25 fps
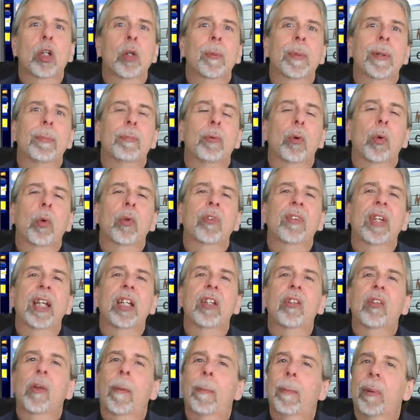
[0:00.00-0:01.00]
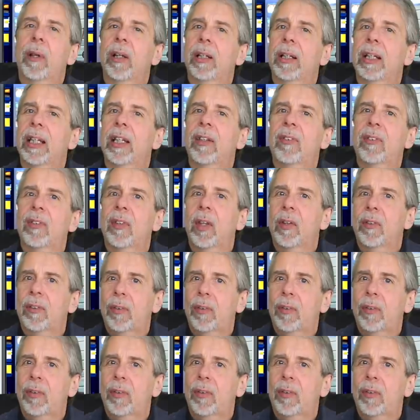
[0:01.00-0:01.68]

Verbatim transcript: could be brought in to police